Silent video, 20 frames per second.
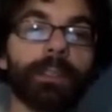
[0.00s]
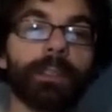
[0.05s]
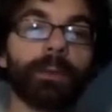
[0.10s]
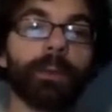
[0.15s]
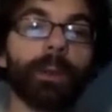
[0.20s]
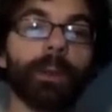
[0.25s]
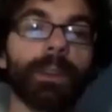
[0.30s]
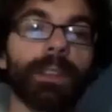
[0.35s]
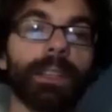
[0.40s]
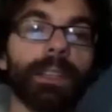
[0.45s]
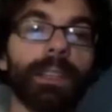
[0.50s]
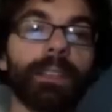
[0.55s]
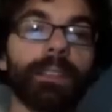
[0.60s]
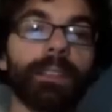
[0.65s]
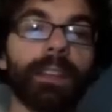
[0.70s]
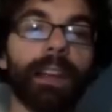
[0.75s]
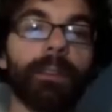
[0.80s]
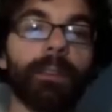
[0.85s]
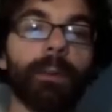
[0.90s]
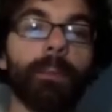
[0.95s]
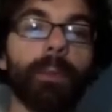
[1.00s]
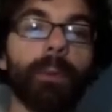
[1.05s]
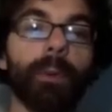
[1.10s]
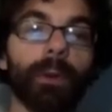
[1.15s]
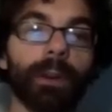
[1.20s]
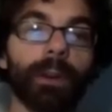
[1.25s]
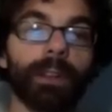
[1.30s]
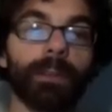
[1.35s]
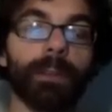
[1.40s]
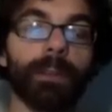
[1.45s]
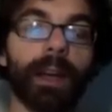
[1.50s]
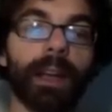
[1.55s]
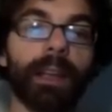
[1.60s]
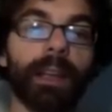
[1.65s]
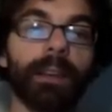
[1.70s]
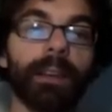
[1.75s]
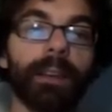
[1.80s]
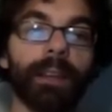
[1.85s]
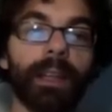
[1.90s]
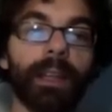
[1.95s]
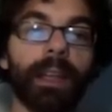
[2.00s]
Of course, it needs to have a board in mind,